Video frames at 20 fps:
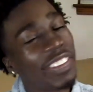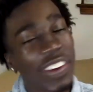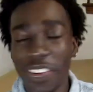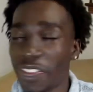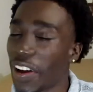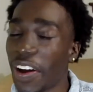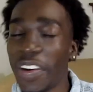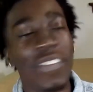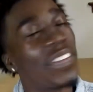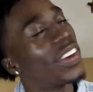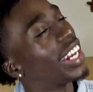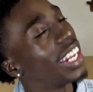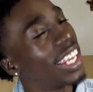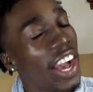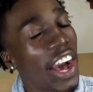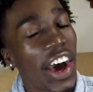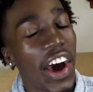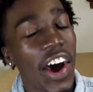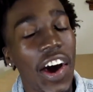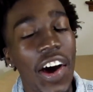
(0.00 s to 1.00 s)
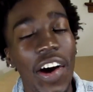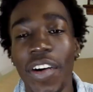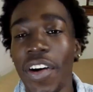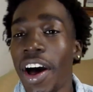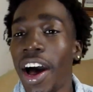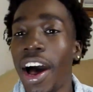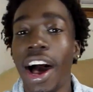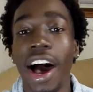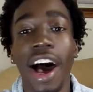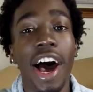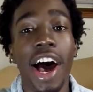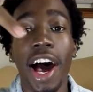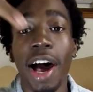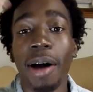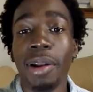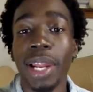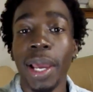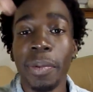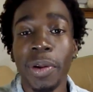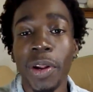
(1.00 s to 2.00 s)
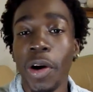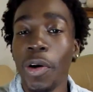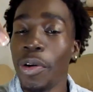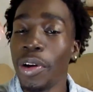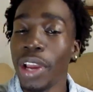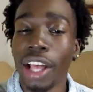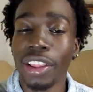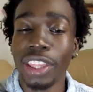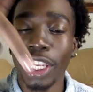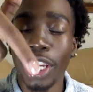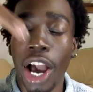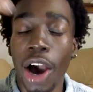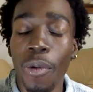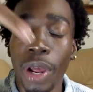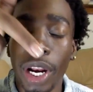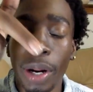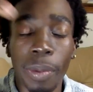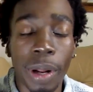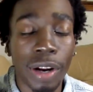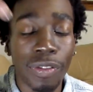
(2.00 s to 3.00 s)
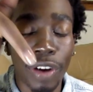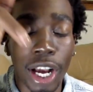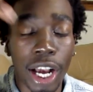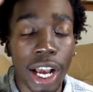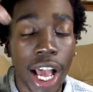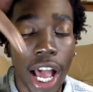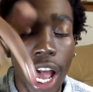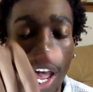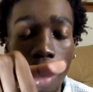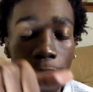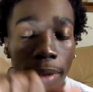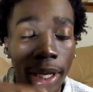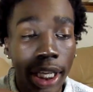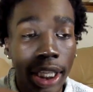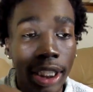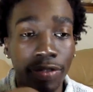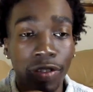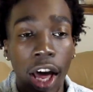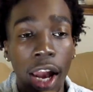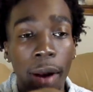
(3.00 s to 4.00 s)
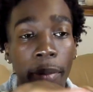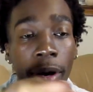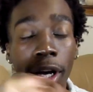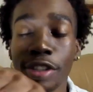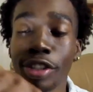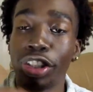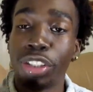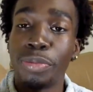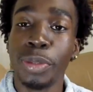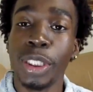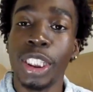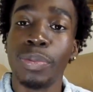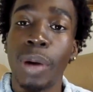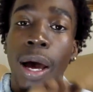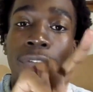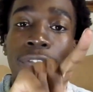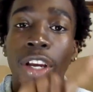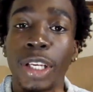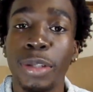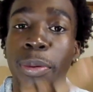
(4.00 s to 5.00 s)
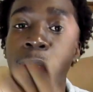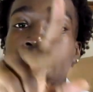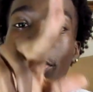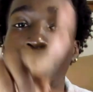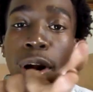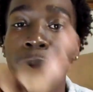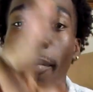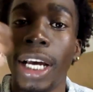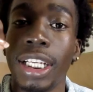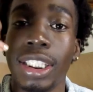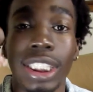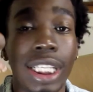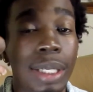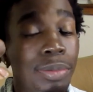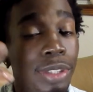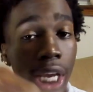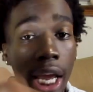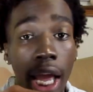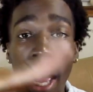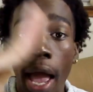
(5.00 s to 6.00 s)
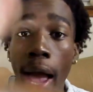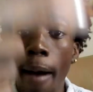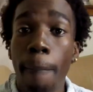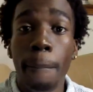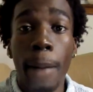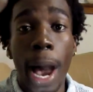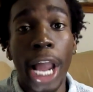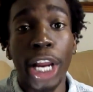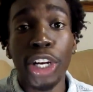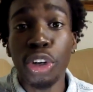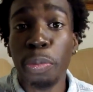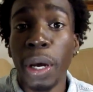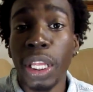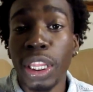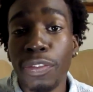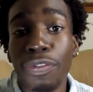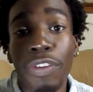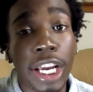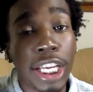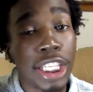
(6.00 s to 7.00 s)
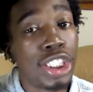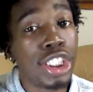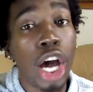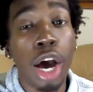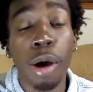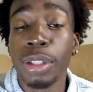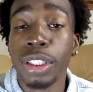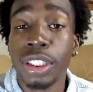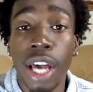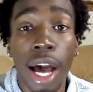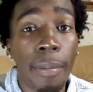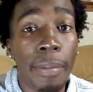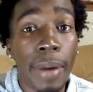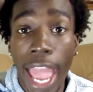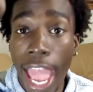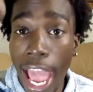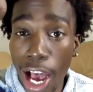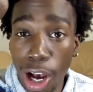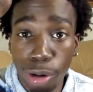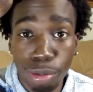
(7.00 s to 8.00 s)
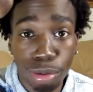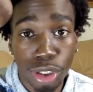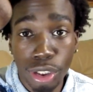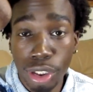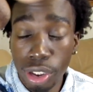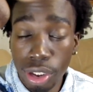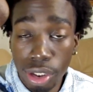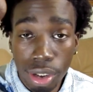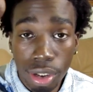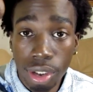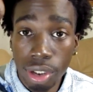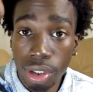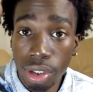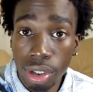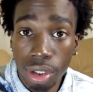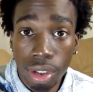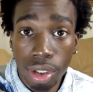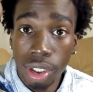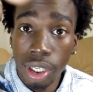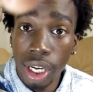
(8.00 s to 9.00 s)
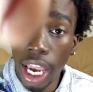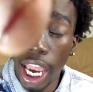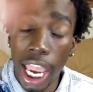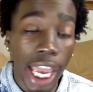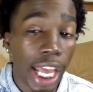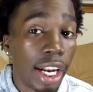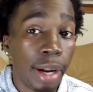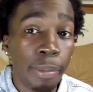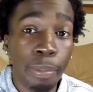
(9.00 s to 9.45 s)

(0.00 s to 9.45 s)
a motherfucking video. Let me know who y'all think y'all win in the motherfucking comments. Follow me on social media, my Facebook, my Instagram, my Snapchat. My new motherfucking song was coming out. And